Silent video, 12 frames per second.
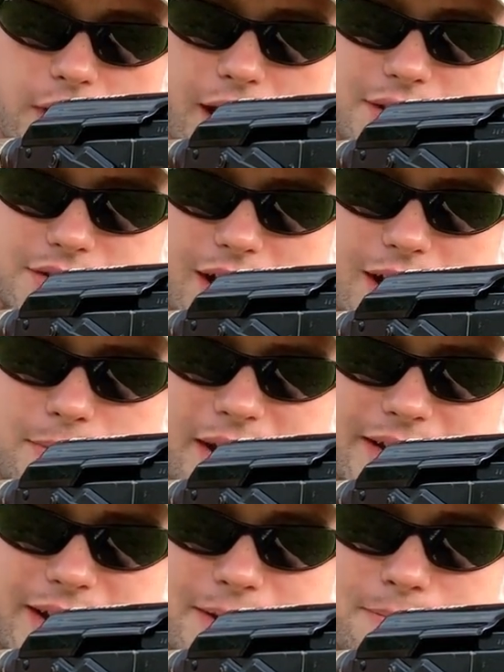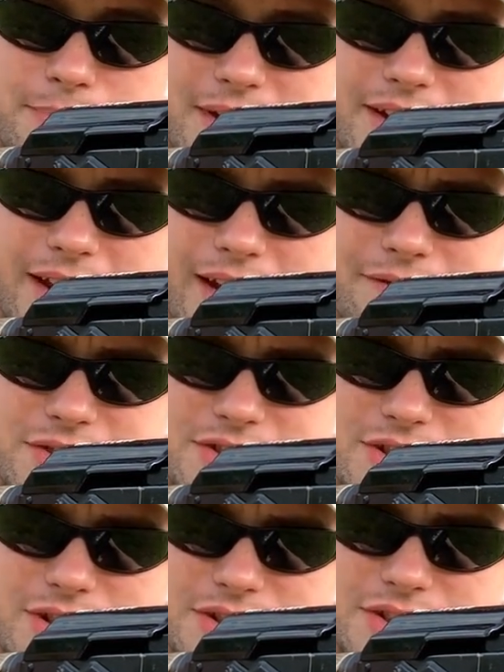that I make a big
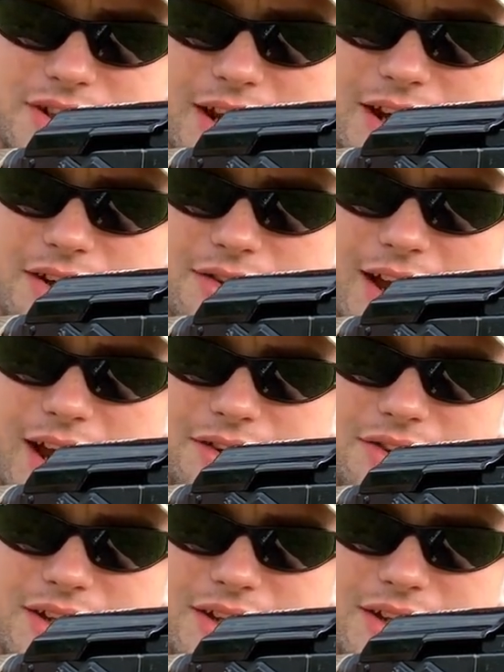emphasis saying that